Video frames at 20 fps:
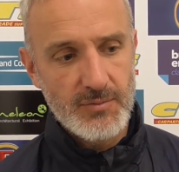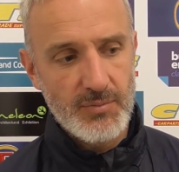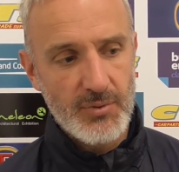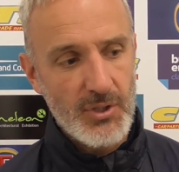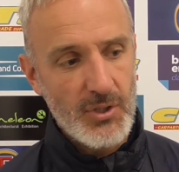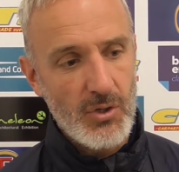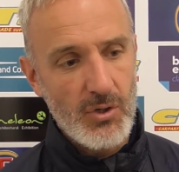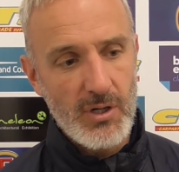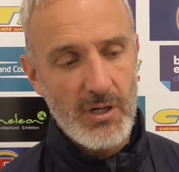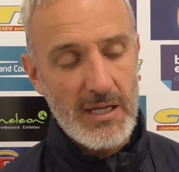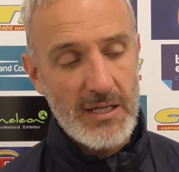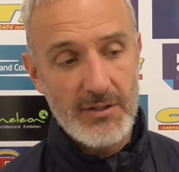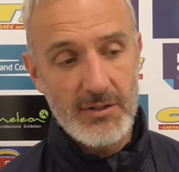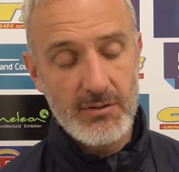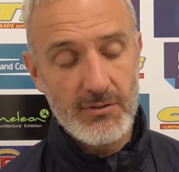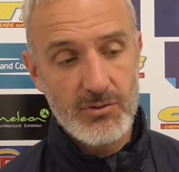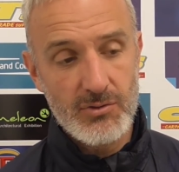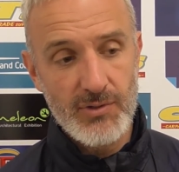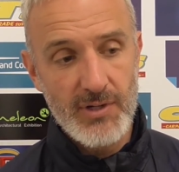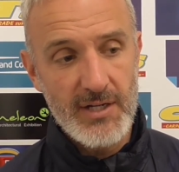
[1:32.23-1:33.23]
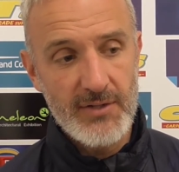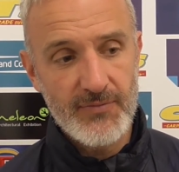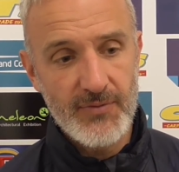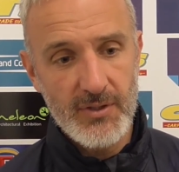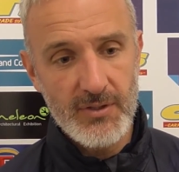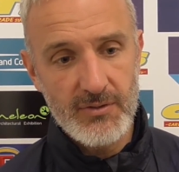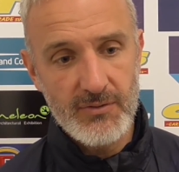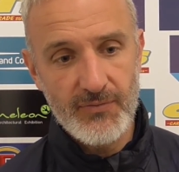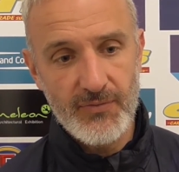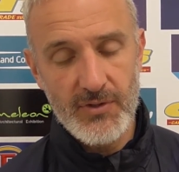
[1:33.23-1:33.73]
But you know, great
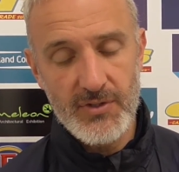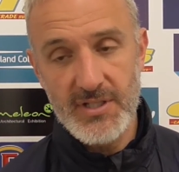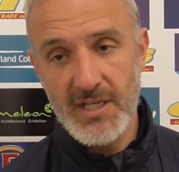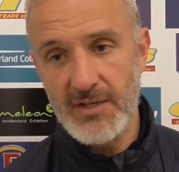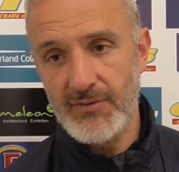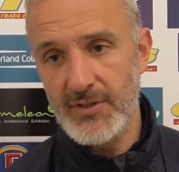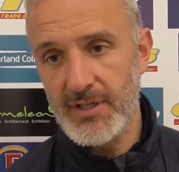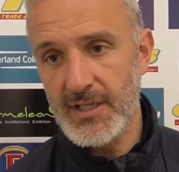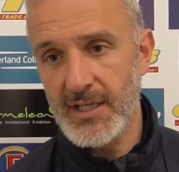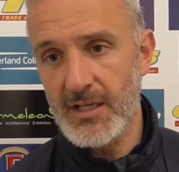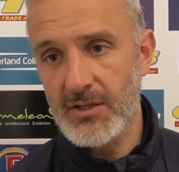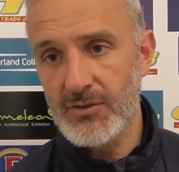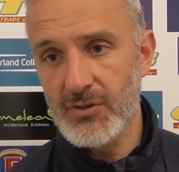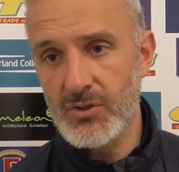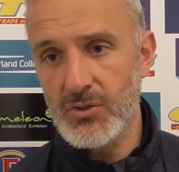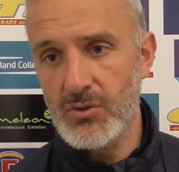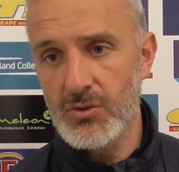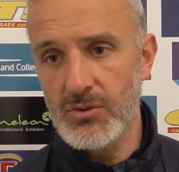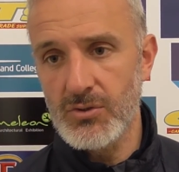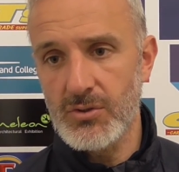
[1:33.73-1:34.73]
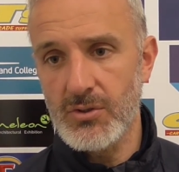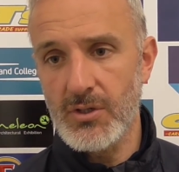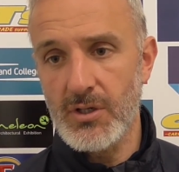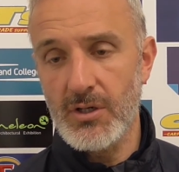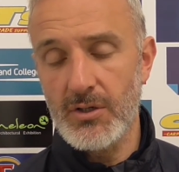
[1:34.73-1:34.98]
for David to get on the goal